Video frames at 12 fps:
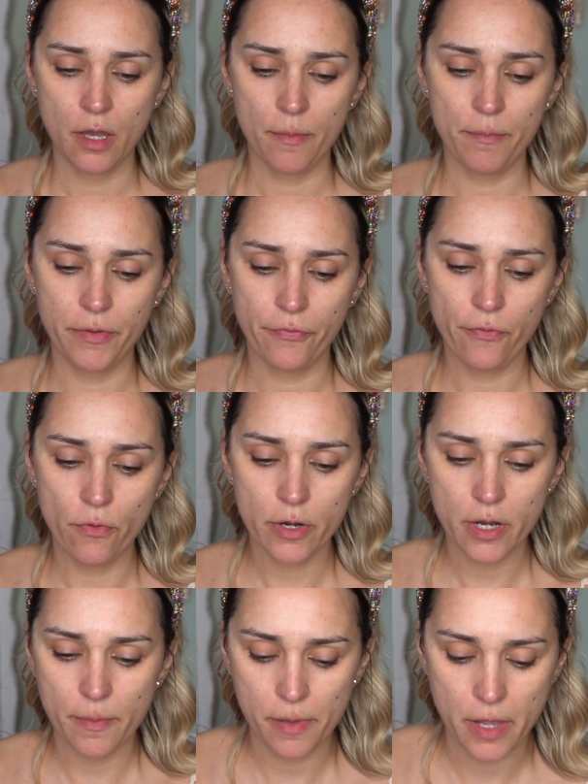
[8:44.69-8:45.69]
before
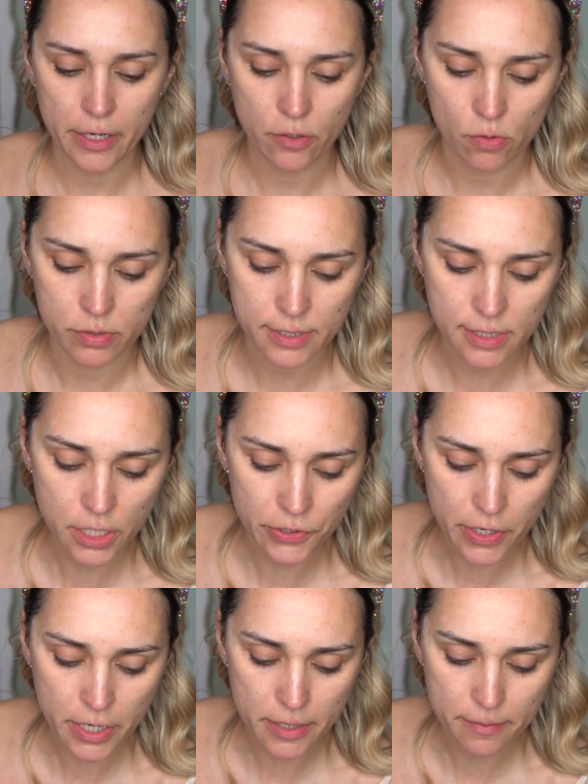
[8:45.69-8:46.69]
applying all the
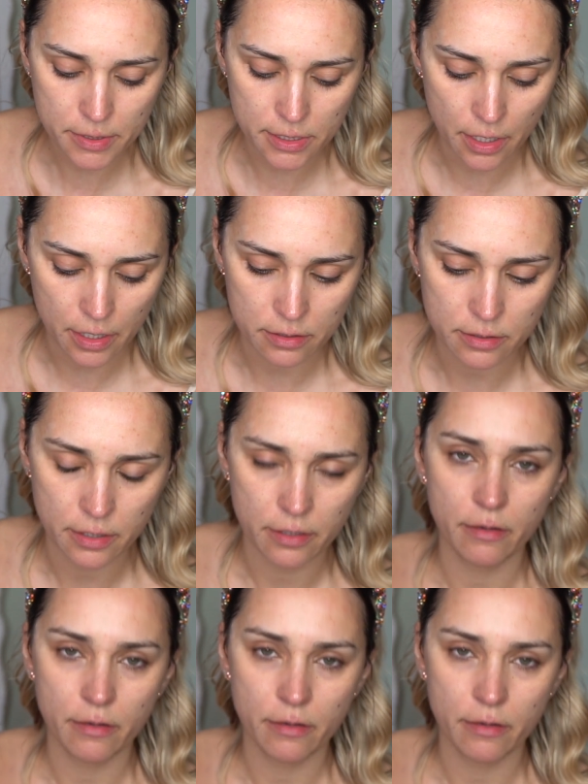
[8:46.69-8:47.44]
serums and